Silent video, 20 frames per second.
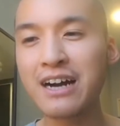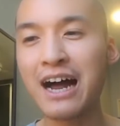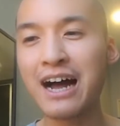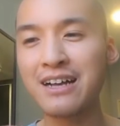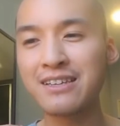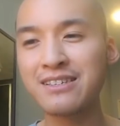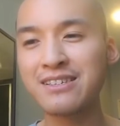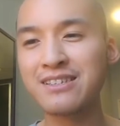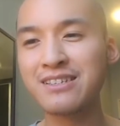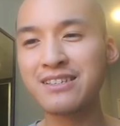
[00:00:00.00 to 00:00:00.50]

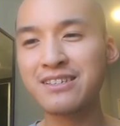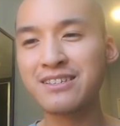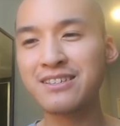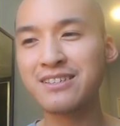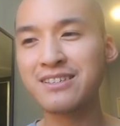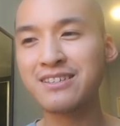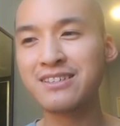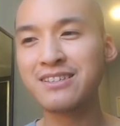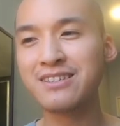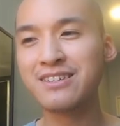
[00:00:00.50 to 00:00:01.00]
answered
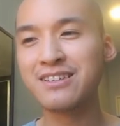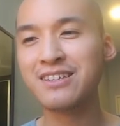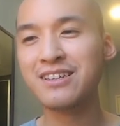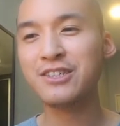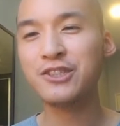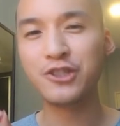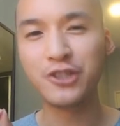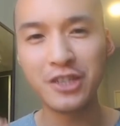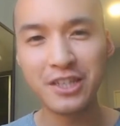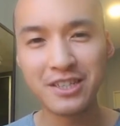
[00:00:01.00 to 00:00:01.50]

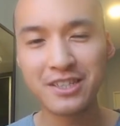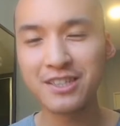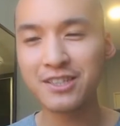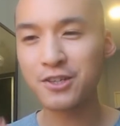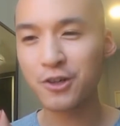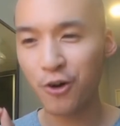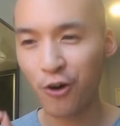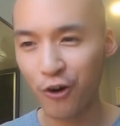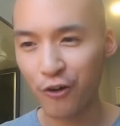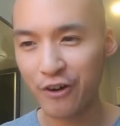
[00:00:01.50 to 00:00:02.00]
Jesus
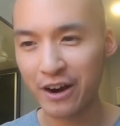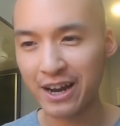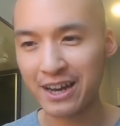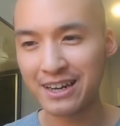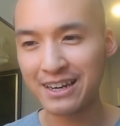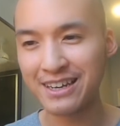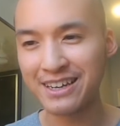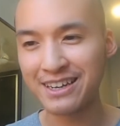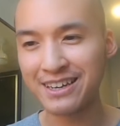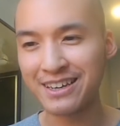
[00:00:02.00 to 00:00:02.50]

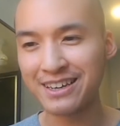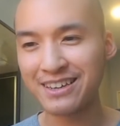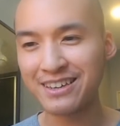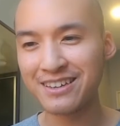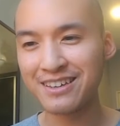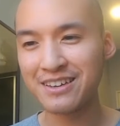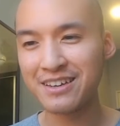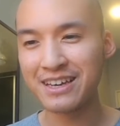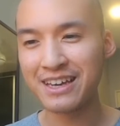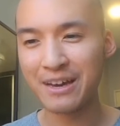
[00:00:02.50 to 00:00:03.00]
correctly
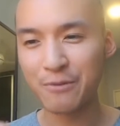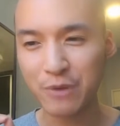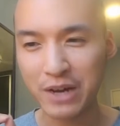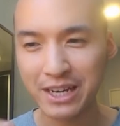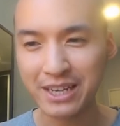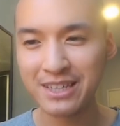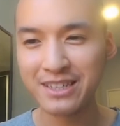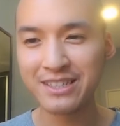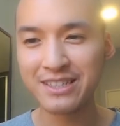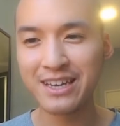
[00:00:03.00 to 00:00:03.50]
when
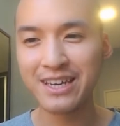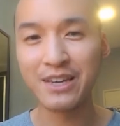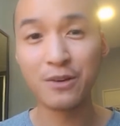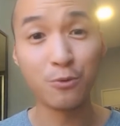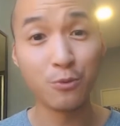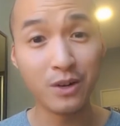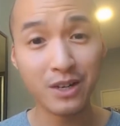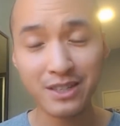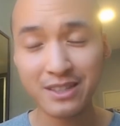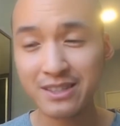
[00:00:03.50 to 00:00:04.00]
he said in
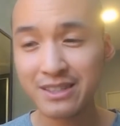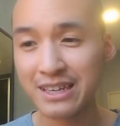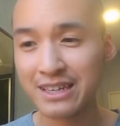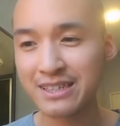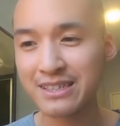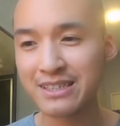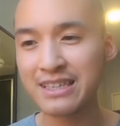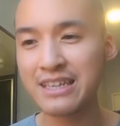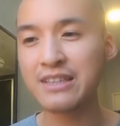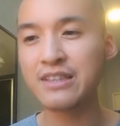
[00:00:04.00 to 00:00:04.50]
verse
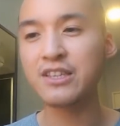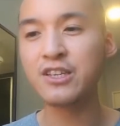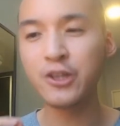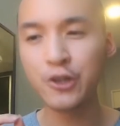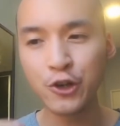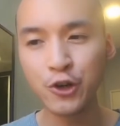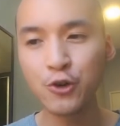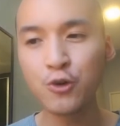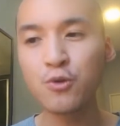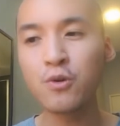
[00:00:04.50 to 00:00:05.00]
16,
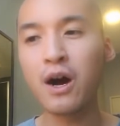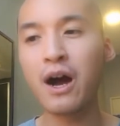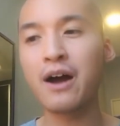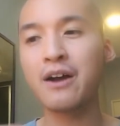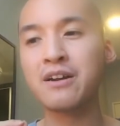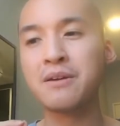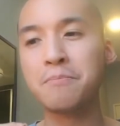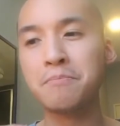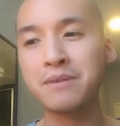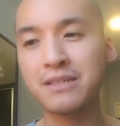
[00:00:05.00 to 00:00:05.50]
You are the
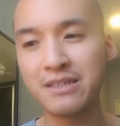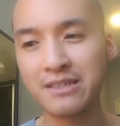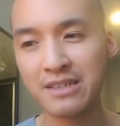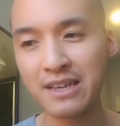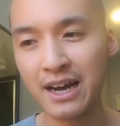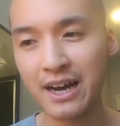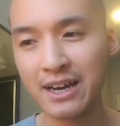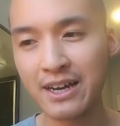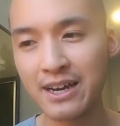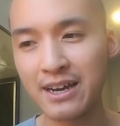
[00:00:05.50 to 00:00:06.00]

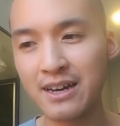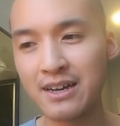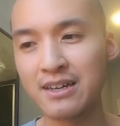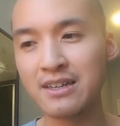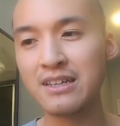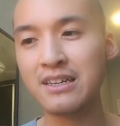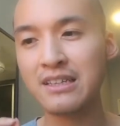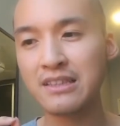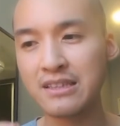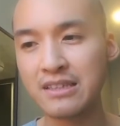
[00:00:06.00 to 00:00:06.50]
Messiah,
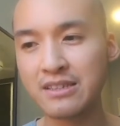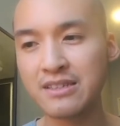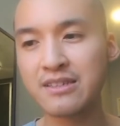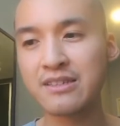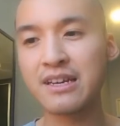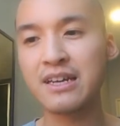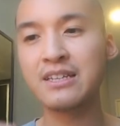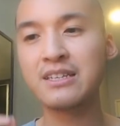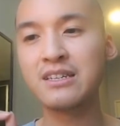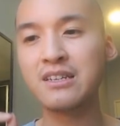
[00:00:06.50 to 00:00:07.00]
the
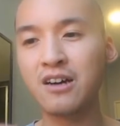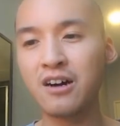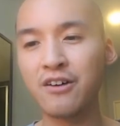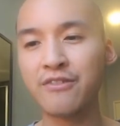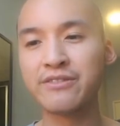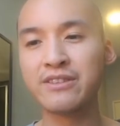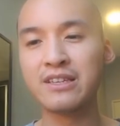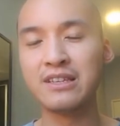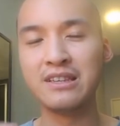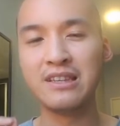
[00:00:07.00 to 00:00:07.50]
Son of
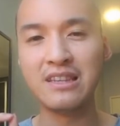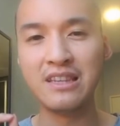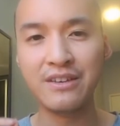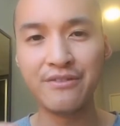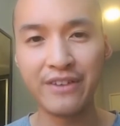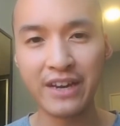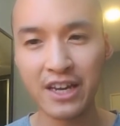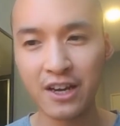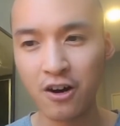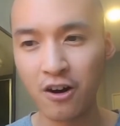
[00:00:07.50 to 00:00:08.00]
the
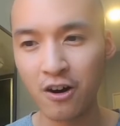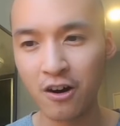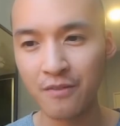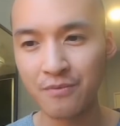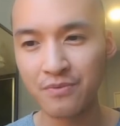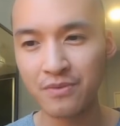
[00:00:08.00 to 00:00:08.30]
living God.